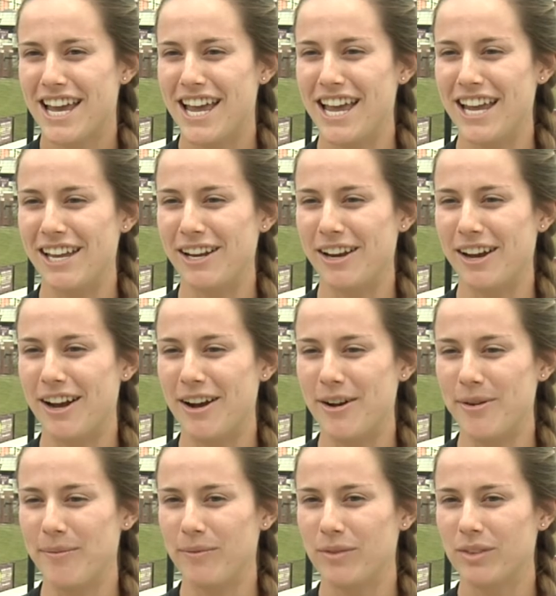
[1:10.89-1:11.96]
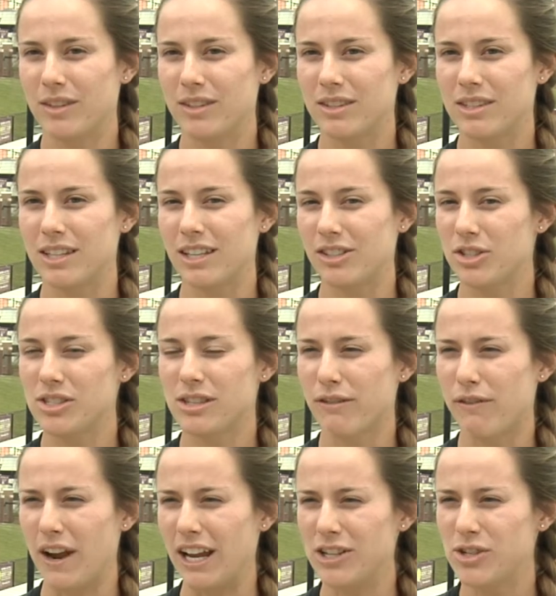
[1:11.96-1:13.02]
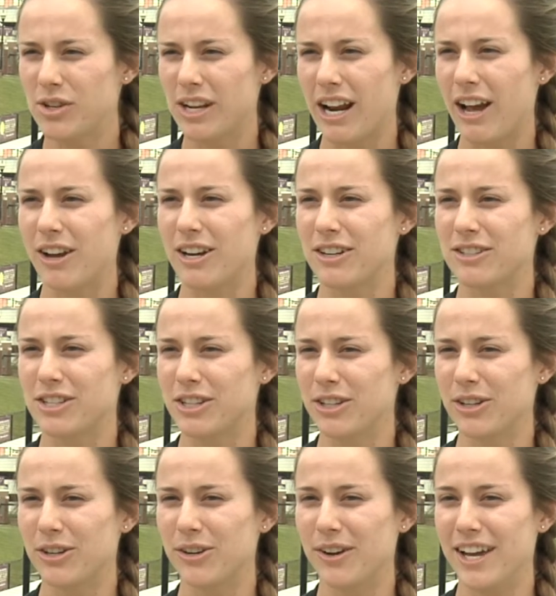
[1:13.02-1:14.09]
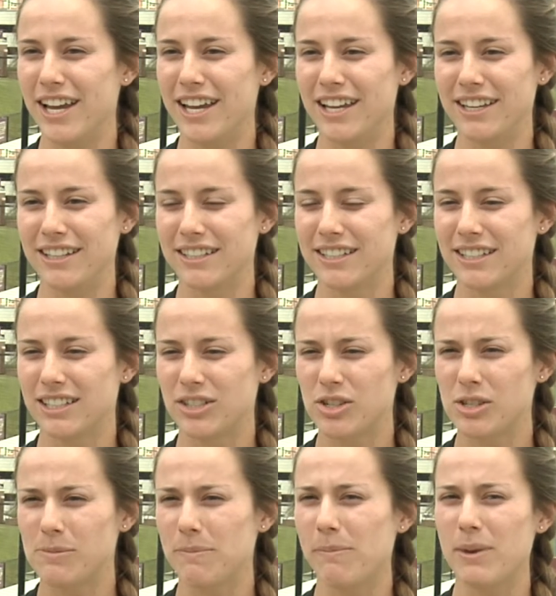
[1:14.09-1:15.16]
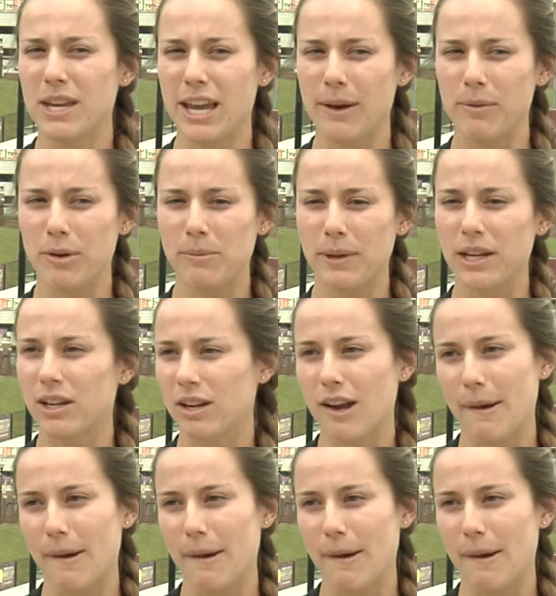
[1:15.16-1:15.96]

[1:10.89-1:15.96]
And just the fans you get out here too, and just being able to play good